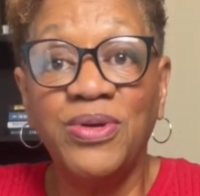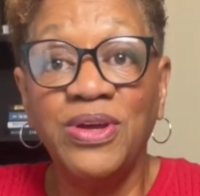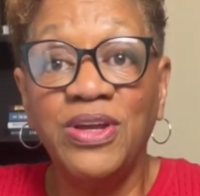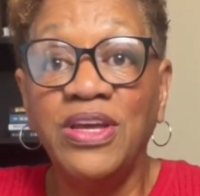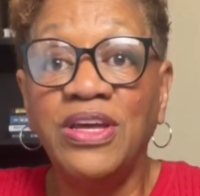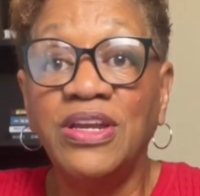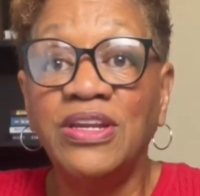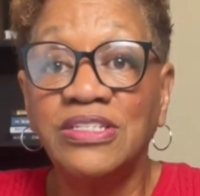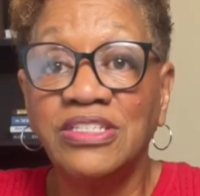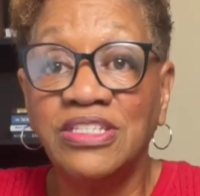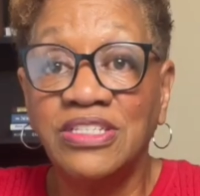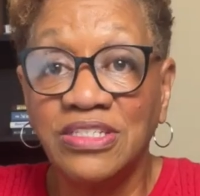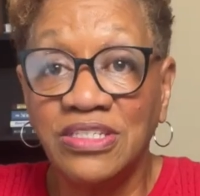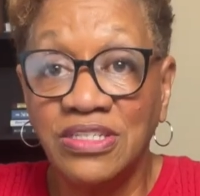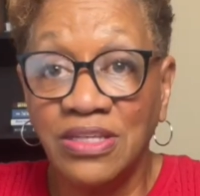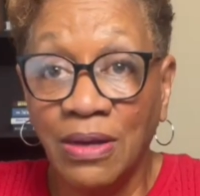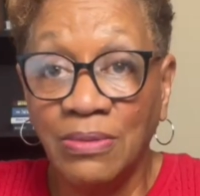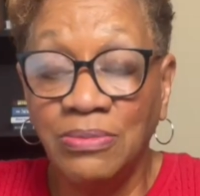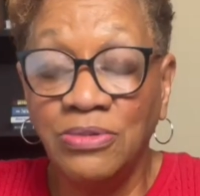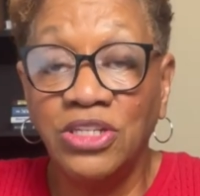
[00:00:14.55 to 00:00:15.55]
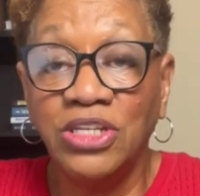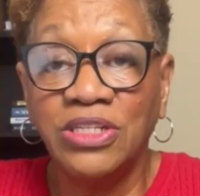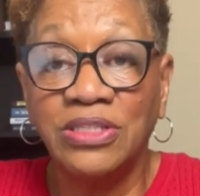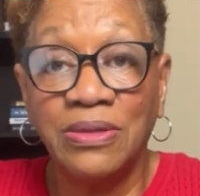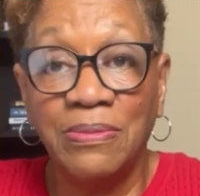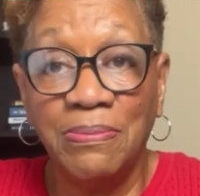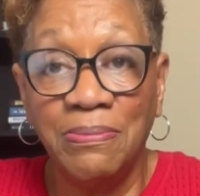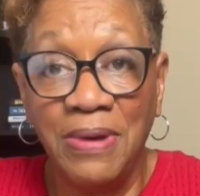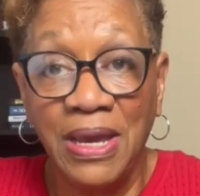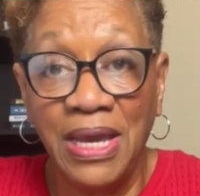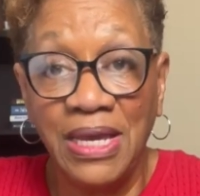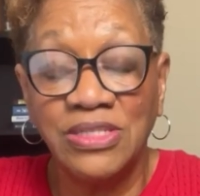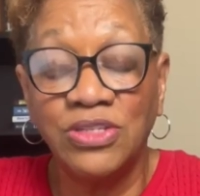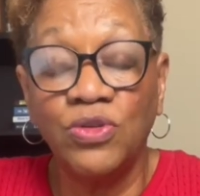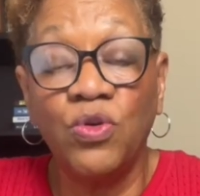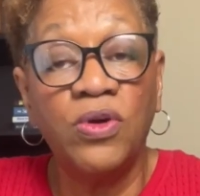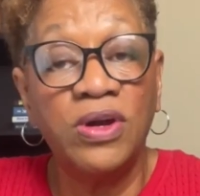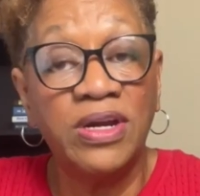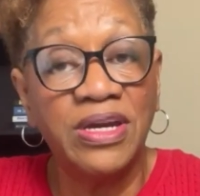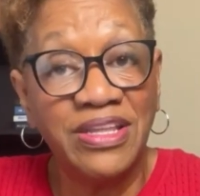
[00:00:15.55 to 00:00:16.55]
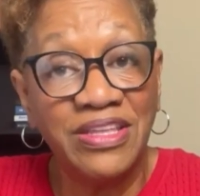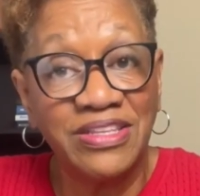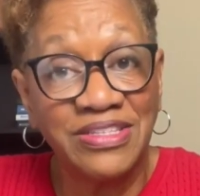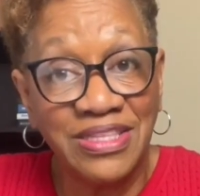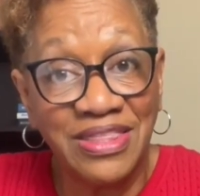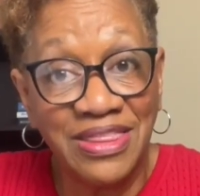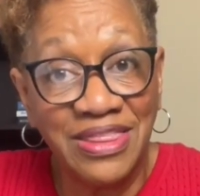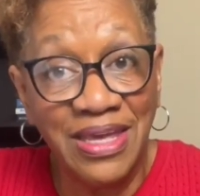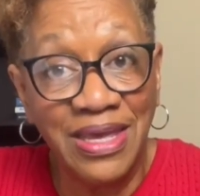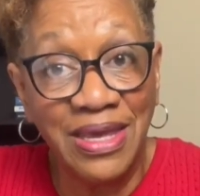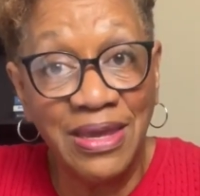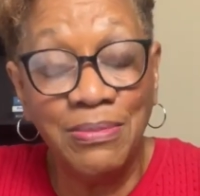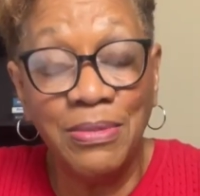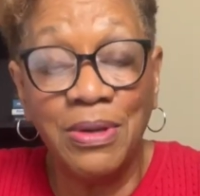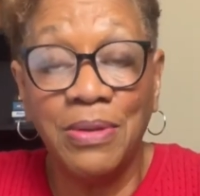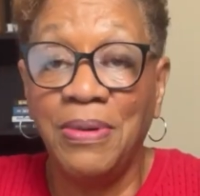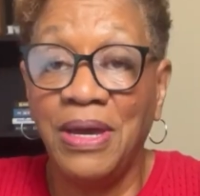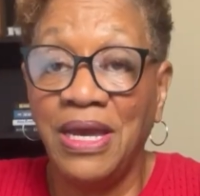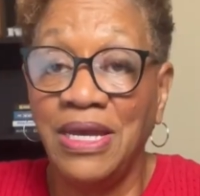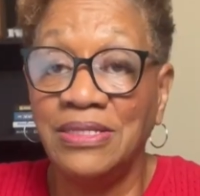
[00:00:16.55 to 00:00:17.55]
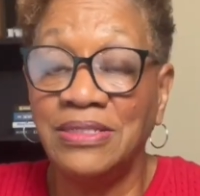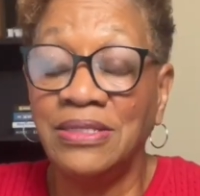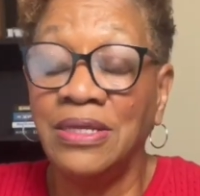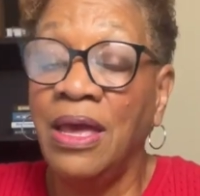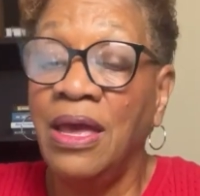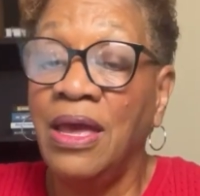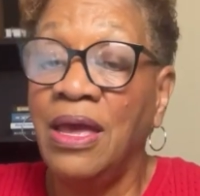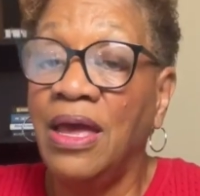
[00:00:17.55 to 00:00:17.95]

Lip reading: it is subject based or it is themed based.